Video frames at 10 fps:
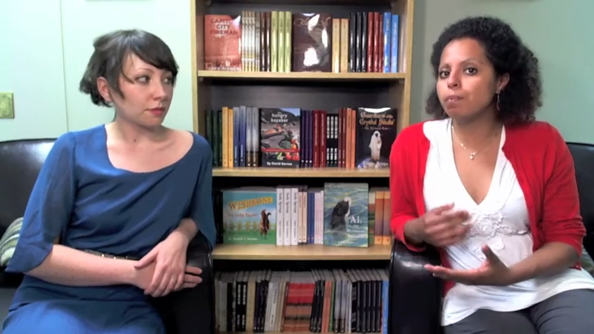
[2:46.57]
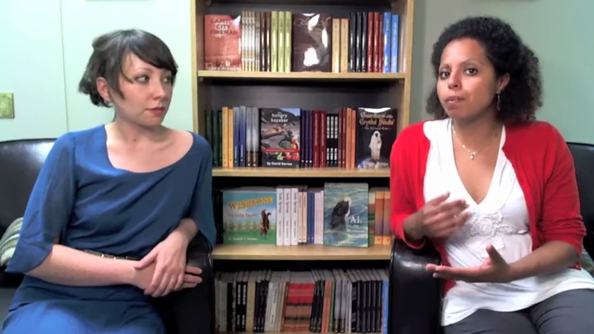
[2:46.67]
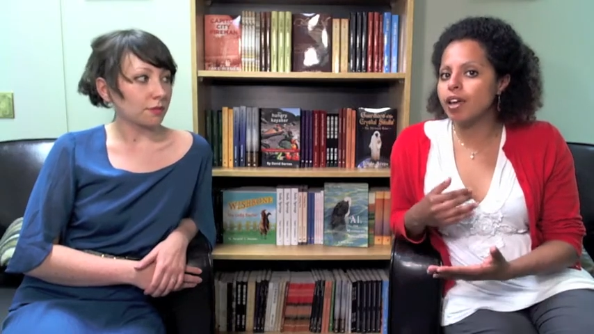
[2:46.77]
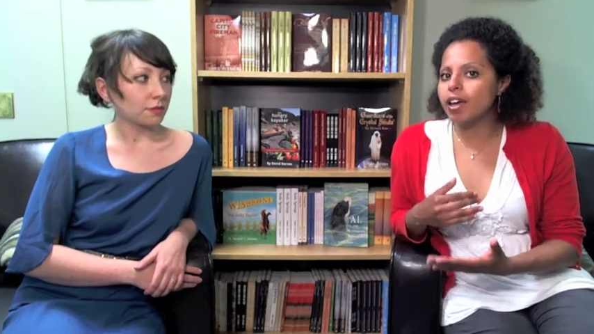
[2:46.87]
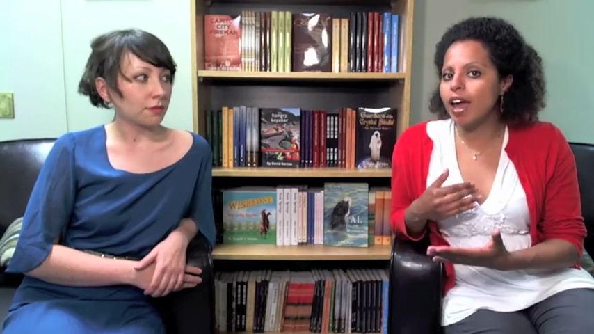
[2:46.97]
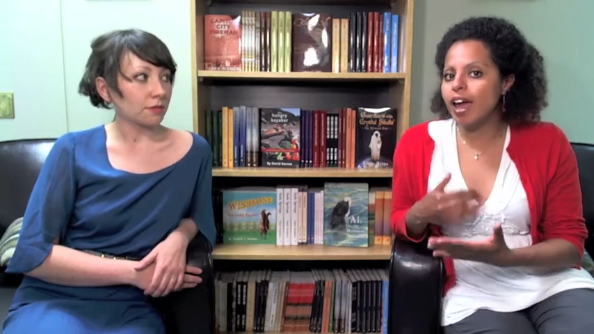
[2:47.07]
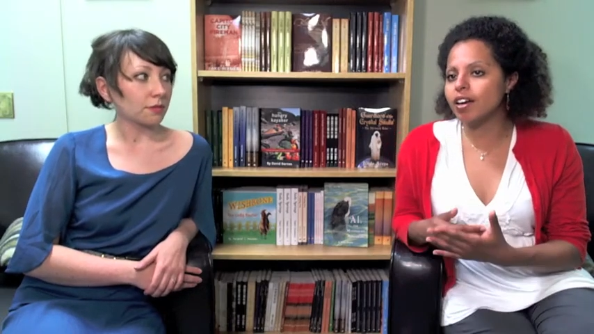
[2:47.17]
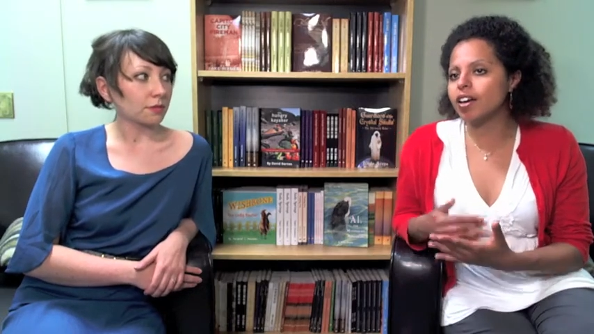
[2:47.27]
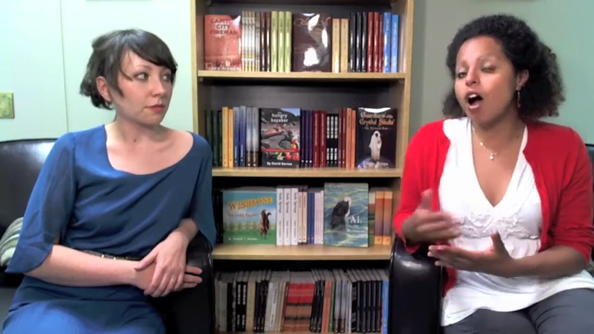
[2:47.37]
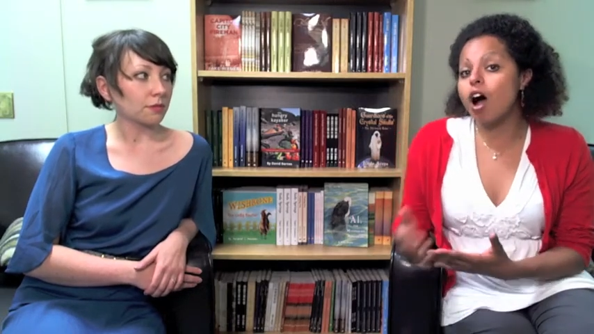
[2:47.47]
Speaker 1: being
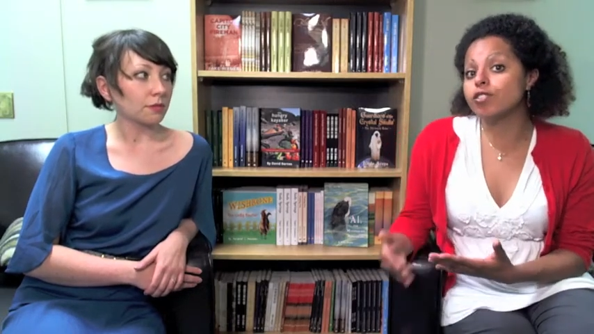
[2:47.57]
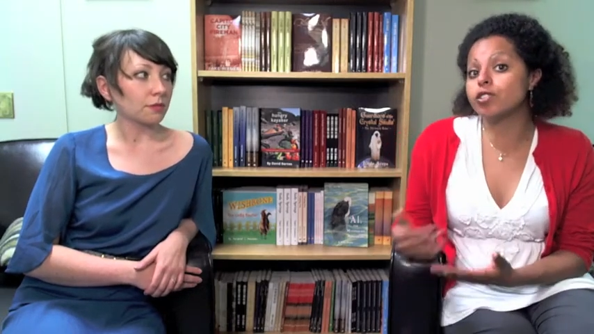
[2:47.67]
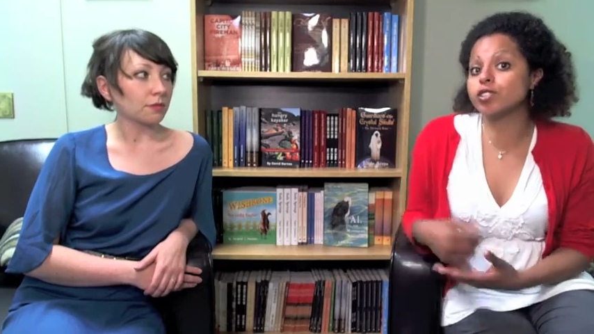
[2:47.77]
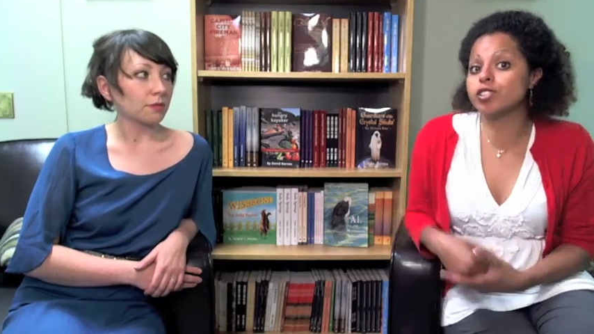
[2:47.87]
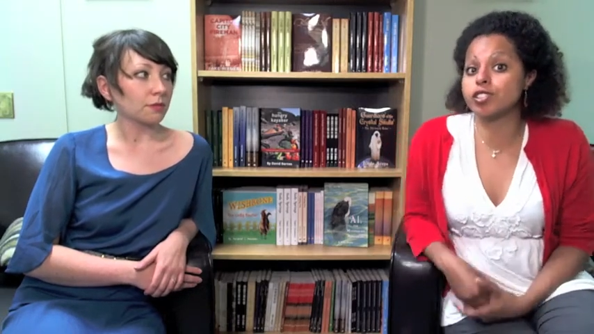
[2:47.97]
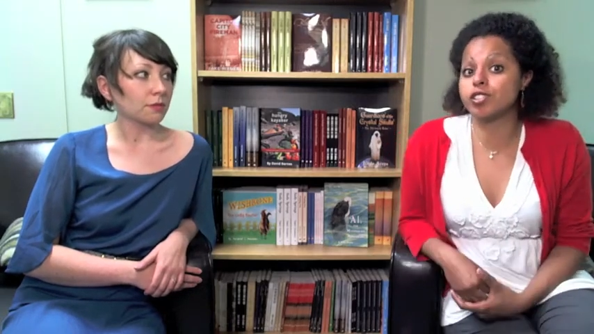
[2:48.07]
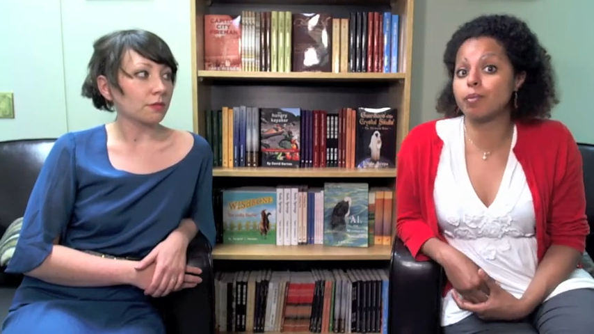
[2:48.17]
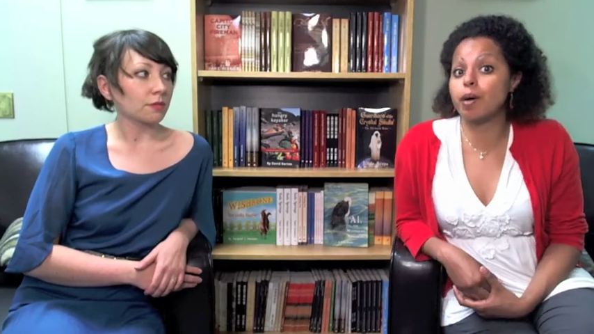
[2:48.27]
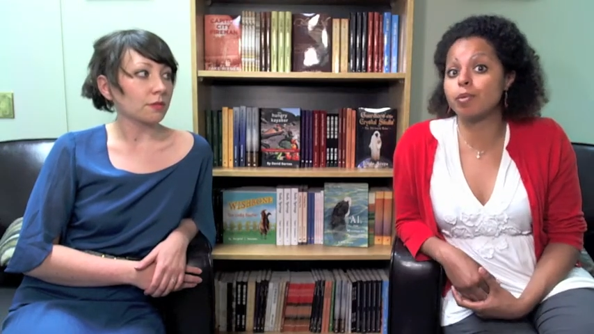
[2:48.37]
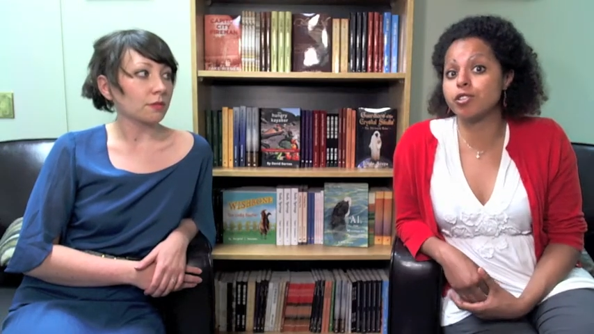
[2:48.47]
handed off to a
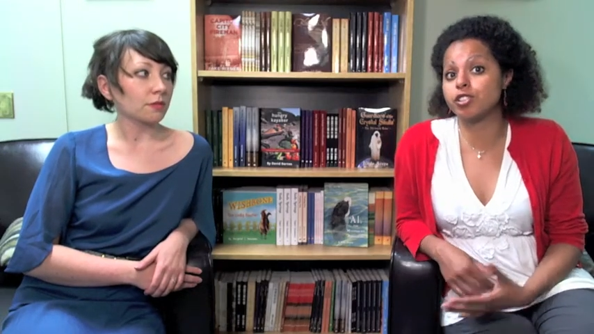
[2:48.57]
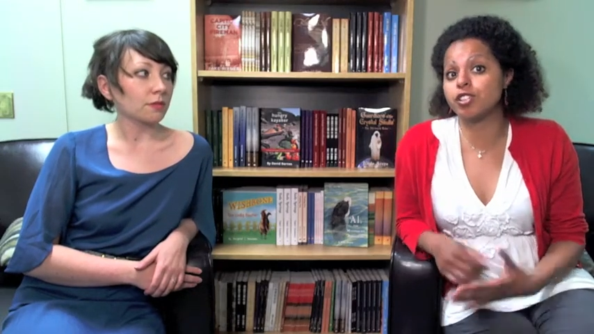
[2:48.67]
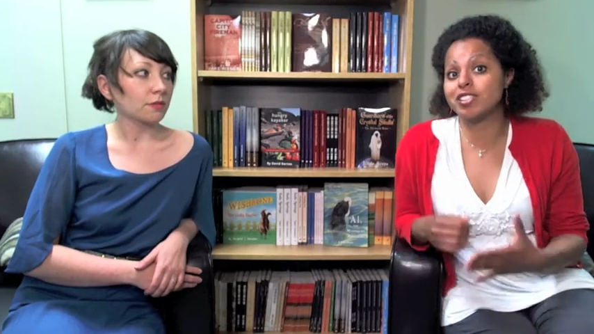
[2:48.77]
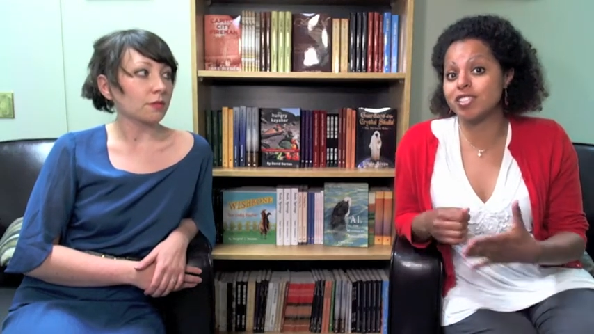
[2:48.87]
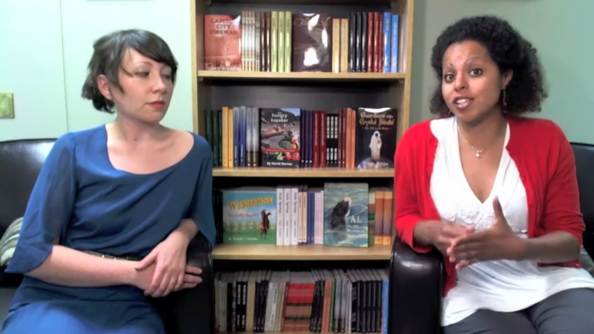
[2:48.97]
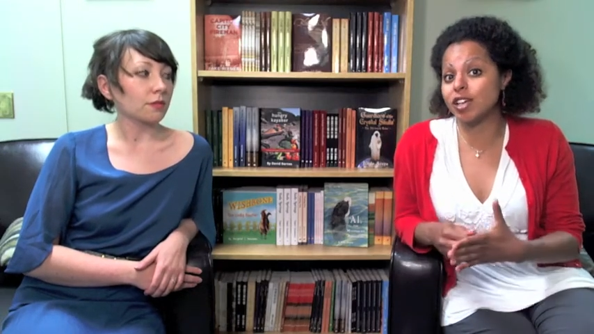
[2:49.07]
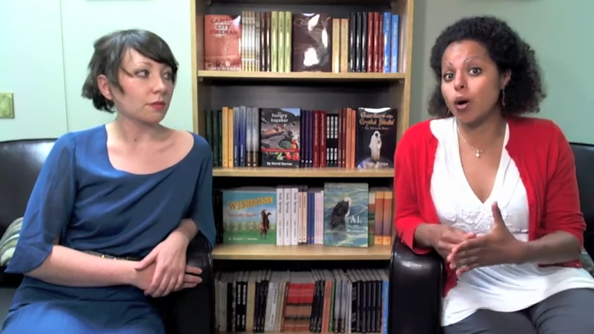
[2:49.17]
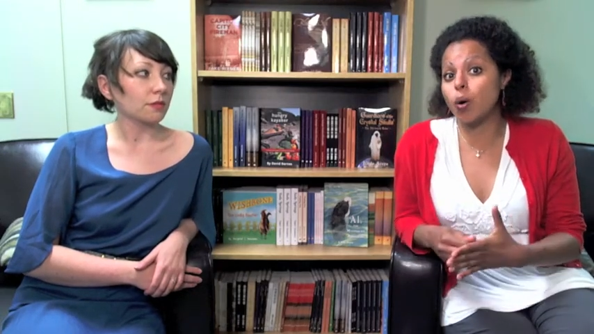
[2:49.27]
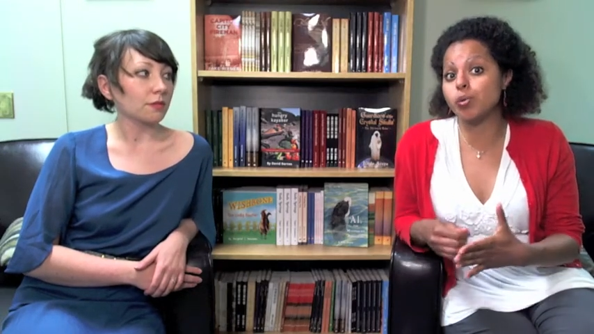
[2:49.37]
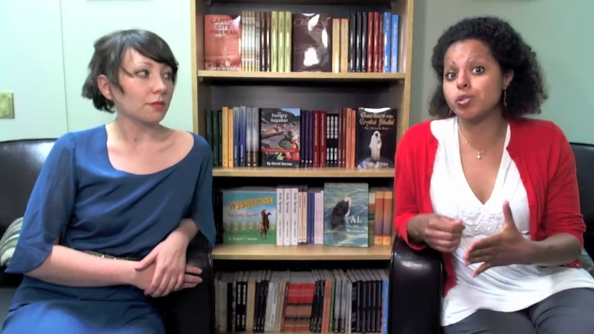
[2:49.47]
traditional publisher in a
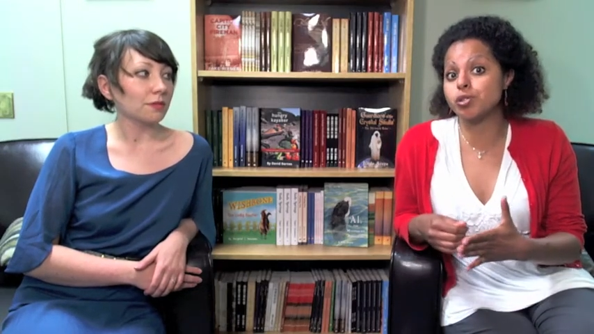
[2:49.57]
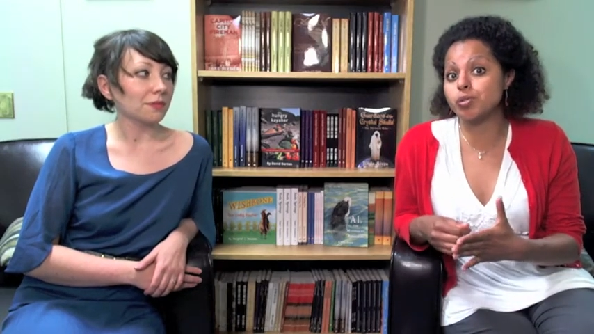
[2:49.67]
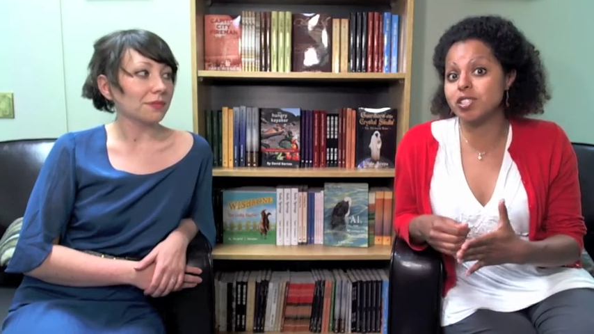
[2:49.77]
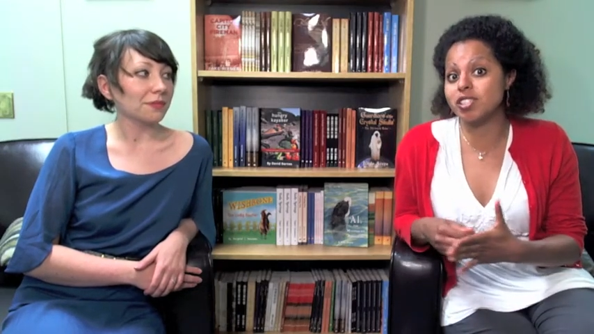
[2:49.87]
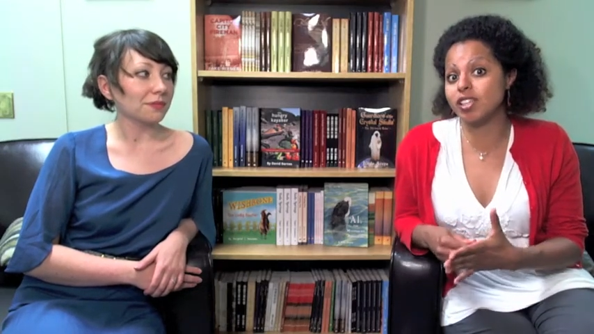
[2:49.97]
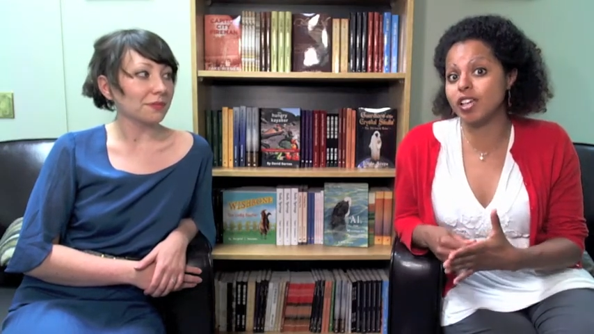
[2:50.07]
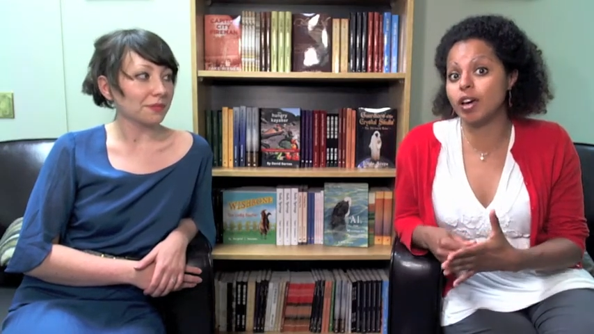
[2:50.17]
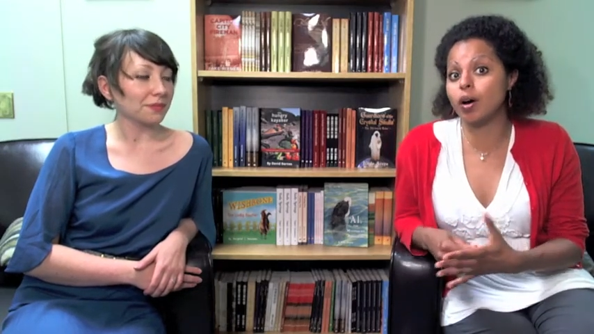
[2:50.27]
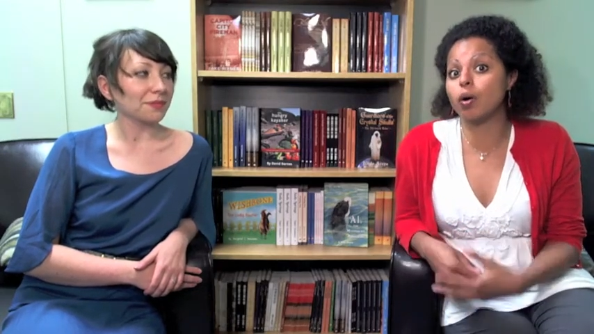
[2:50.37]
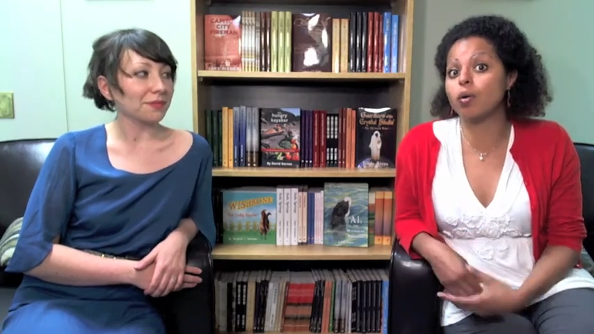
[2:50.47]
CO to
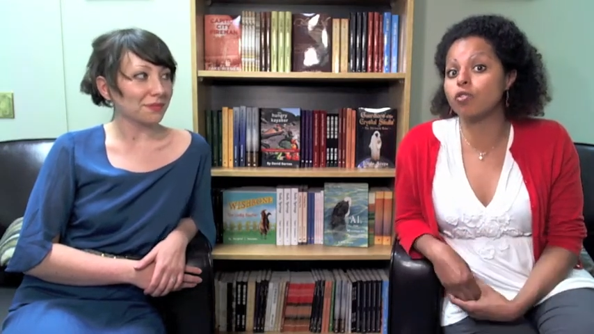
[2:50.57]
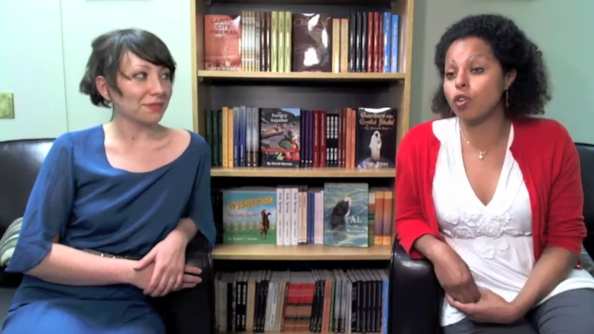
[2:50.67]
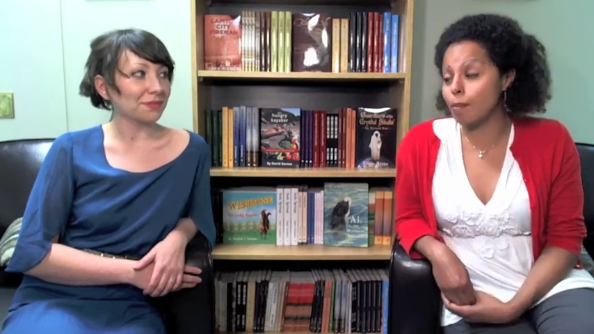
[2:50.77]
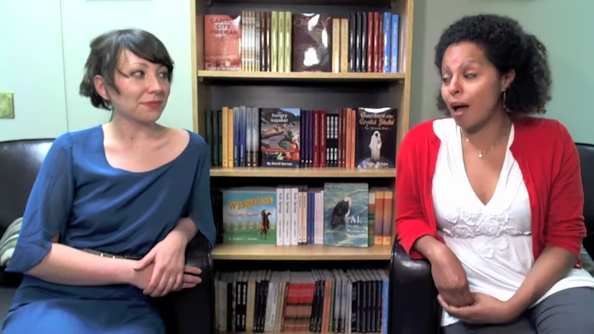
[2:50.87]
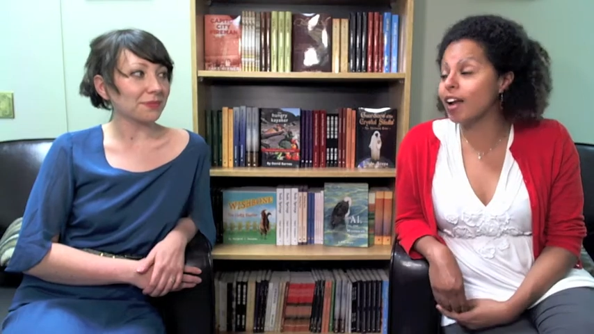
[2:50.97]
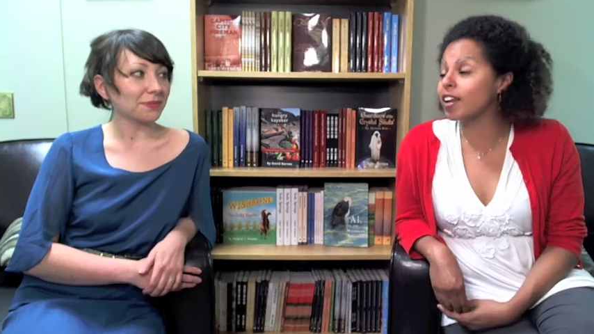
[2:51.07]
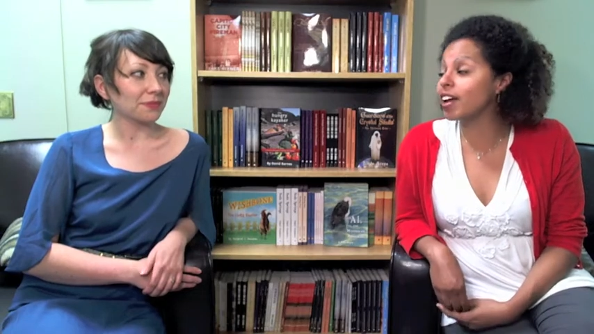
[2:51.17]
CEO format.